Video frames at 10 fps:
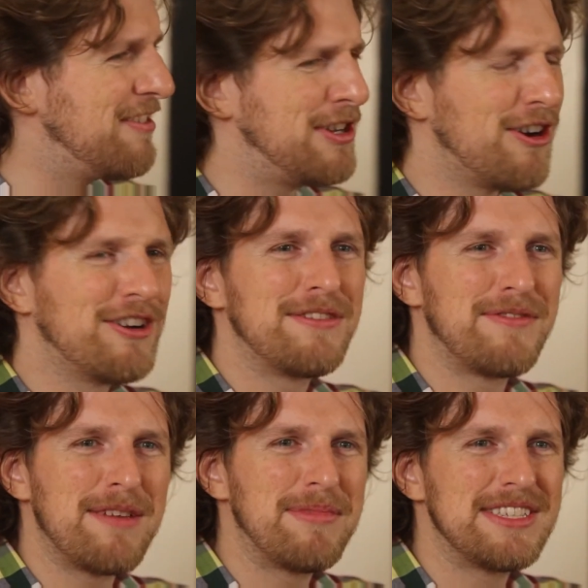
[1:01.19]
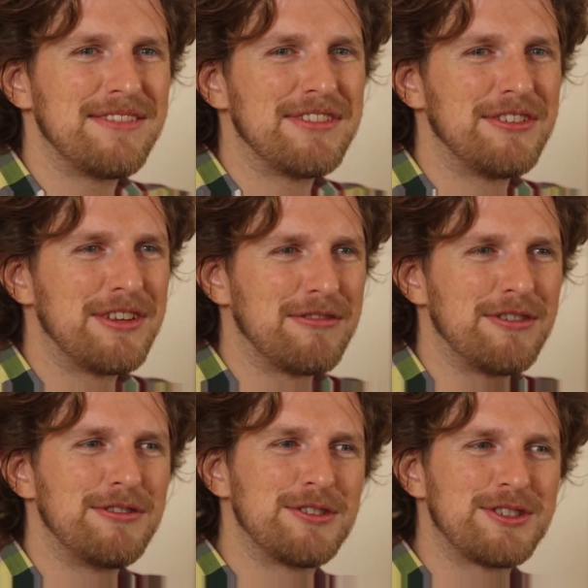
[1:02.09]
We called it famous even though there were no
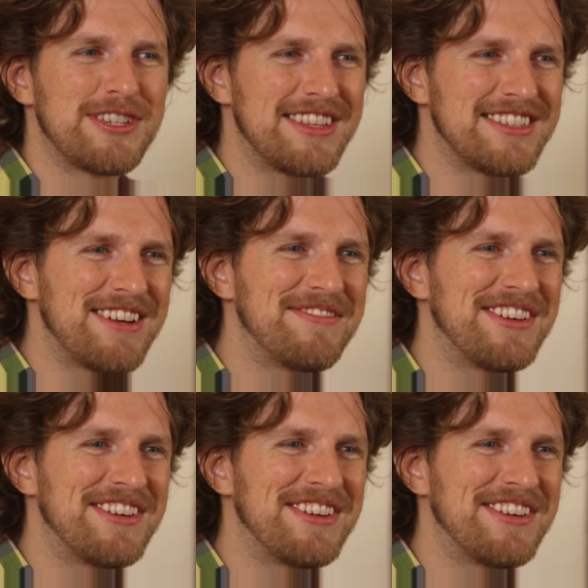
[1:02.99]
users at the time.